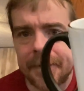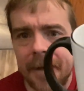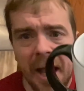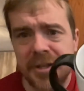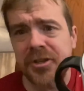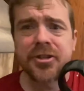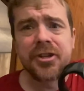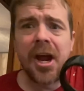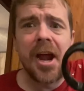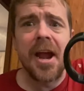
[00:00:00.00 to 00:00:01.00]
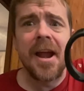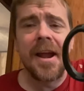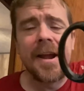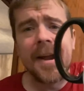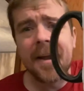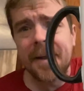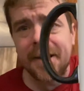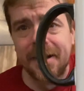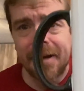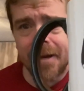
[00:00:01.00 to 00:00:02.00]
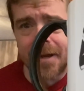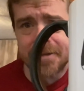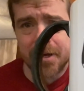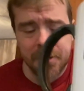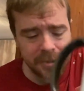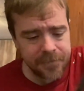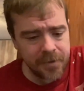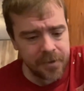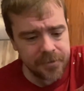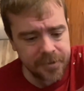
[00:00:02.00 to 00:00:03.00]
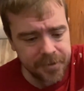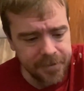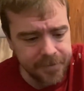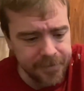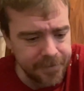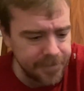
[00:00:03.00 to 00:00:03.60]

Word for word: It's Sting, as Tony Schiavone says.